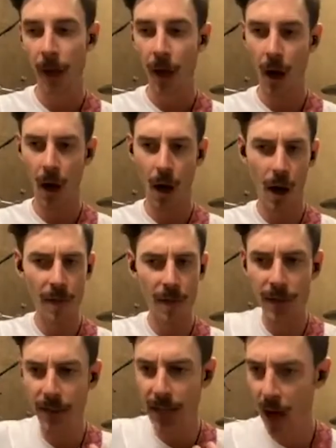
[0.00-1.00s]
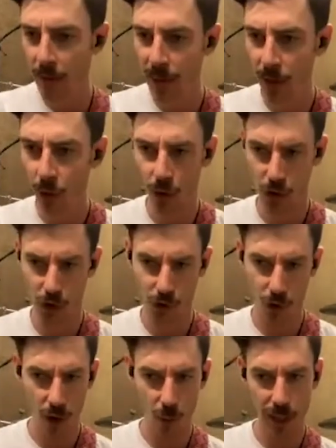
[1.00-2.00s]
on the downbeat or
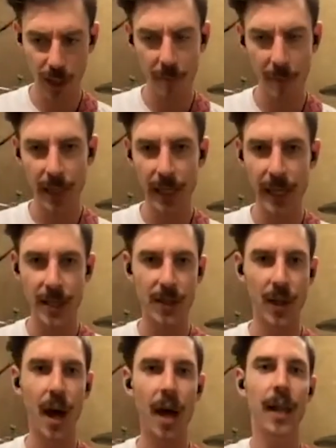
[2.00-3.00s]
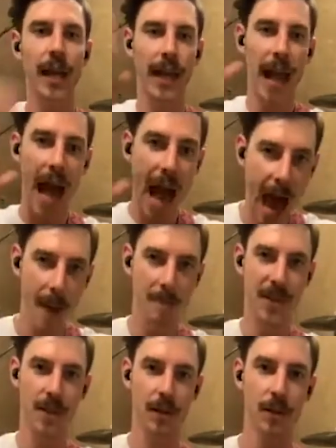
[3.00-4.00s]
strong weak beat, it's not like
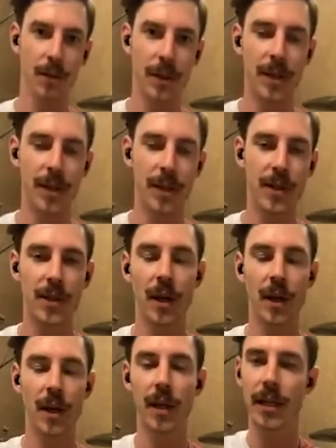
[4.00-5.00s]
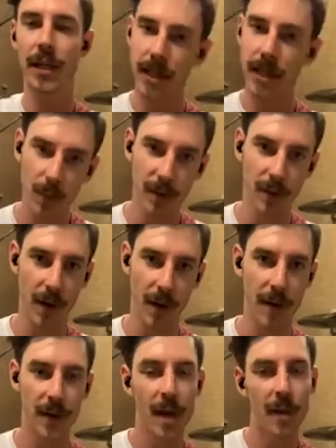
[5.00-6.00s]
absolute. It's not like, yes, we've arrived.
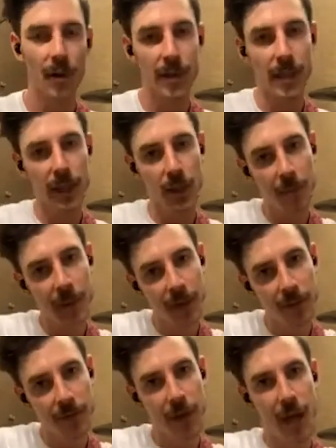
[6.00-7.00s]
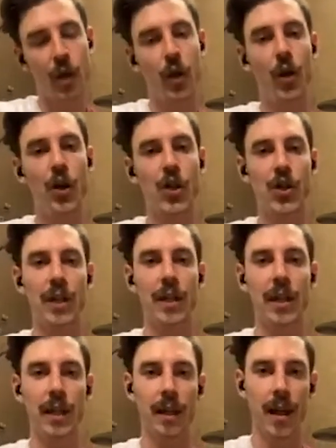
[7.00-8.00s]
There's a little bit of
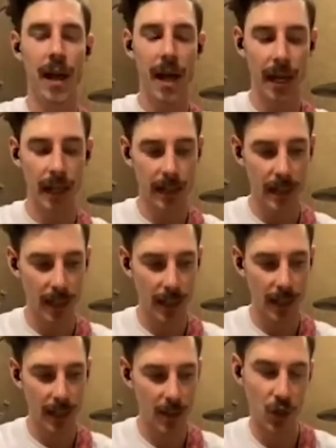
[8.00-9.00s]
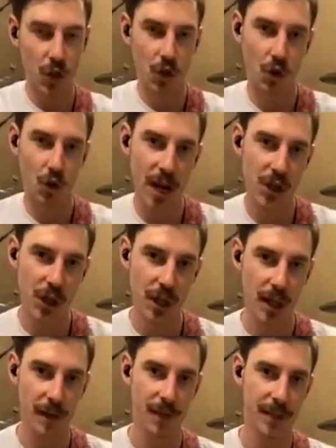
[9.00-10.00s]
cushioning and stretching
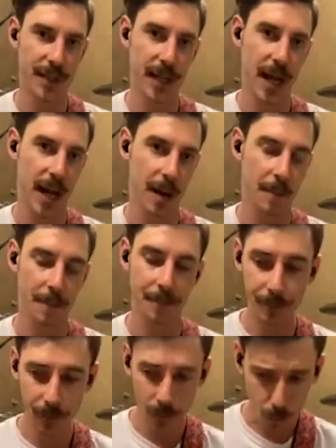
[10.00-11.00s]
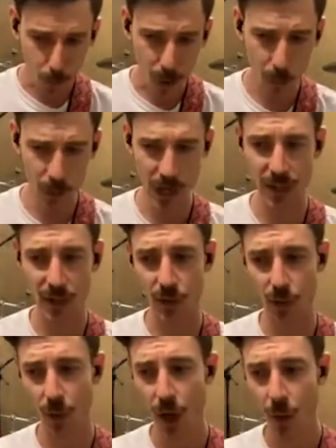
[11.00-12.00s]
of the time, which has to
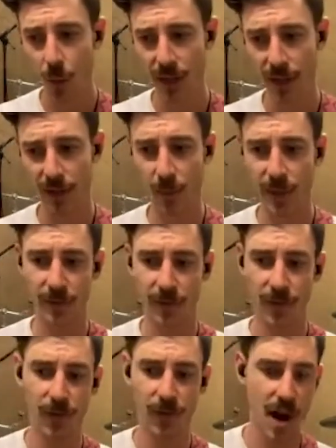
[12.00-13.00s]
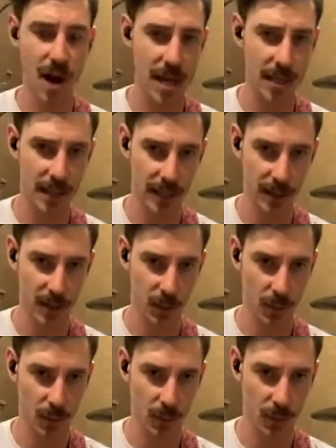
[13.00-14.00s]
do with the phrasing as
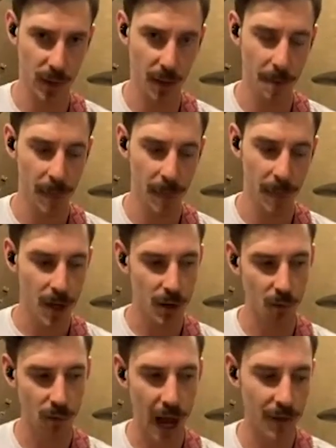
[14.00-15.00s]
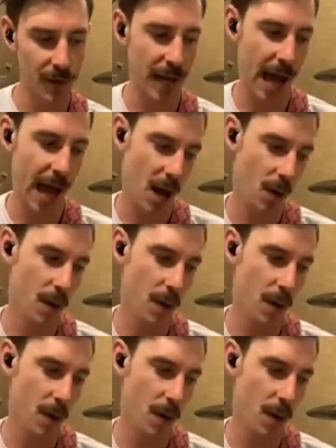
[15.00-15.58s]
well. So rather than how